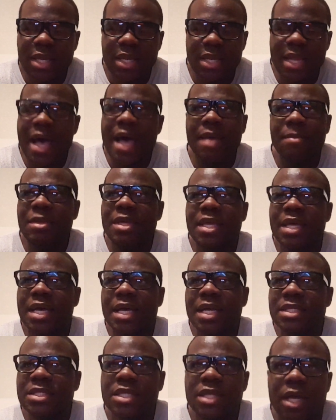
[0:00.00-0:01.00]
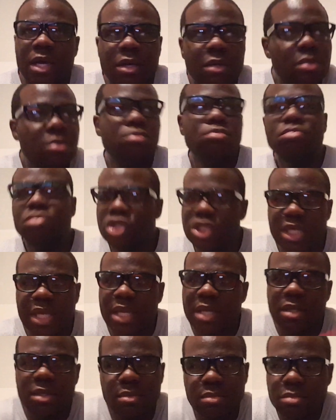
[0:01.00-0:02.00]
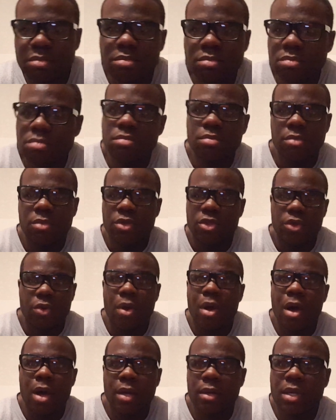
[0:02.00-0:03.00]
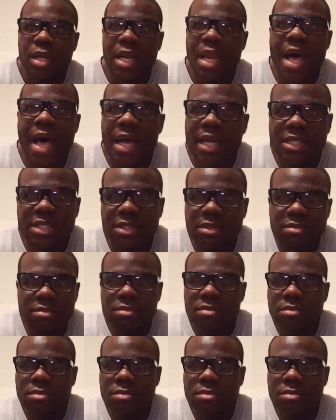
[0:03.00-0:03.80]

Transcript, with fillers: not because, you know, shit. They're on clocks